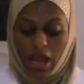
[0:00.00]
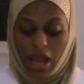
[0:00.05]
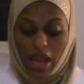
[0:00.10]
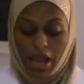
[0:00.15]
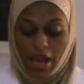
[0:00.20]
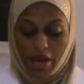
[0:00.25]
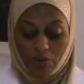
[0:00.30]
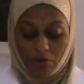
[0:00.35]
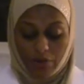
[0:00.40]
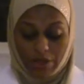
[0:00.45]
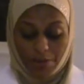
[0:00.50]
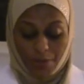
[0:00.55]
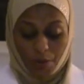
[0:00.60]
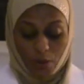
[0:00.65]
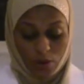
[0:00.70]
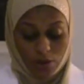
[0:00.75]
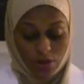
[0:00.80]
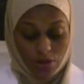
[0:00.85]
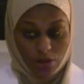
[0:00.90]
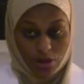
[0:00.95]
In
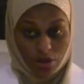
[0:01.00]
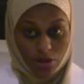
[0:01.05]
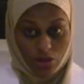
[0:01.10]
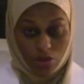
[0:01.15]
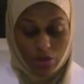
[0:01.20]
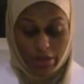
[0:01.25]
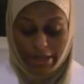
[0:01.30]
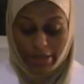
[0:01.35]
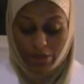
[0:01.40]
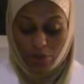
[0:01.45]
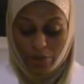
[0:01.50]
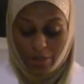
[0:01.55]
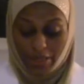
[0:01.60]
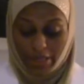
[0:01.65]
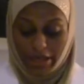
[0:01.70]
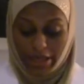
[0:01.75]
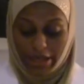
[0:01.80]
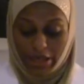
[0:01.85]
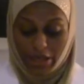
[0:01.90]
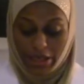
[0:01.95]
response to
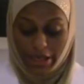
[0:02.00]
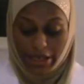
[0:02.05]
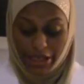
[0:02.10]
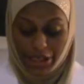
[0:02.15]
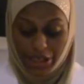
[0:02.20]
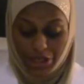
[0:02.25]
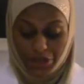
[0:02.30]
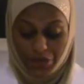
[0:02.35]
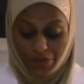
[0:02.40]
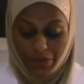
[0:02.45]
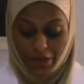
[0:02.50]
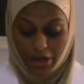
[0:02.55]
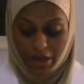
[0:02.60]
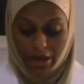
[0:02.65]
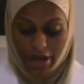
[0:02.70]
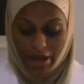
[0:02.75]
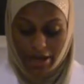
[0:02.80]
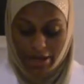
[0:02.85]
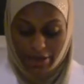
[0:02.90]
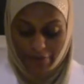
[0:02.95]
endothelial injury
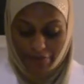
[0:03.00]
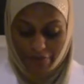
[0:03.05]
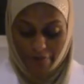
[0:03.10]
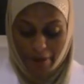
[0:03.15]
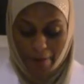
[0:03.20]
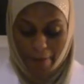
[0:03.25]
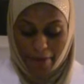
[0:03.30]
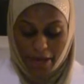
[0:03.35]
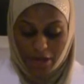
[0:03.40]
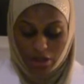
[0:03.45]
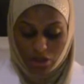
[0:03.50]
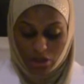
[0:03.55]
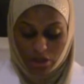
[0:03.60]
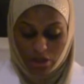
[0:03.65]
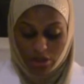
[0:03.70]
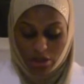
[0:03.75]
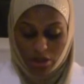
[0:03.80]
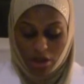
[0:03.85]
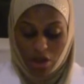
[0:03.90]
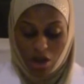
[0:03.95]
and inflammation,